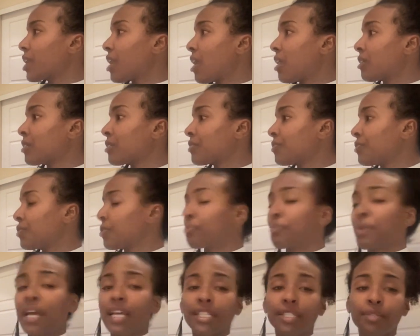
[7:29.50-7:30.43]
colorful,
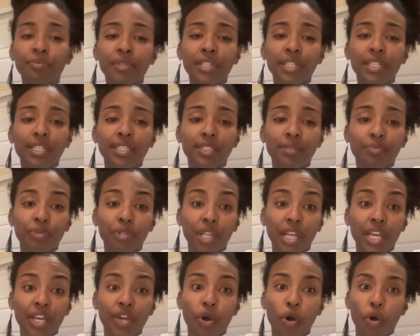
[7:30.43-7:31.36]
maximalist,
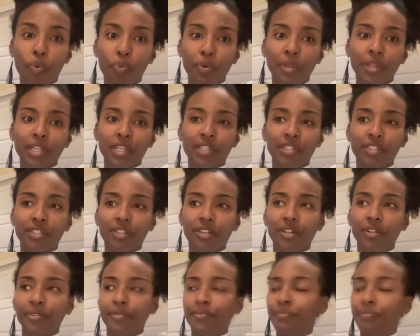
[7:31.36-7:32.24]
but like openly so.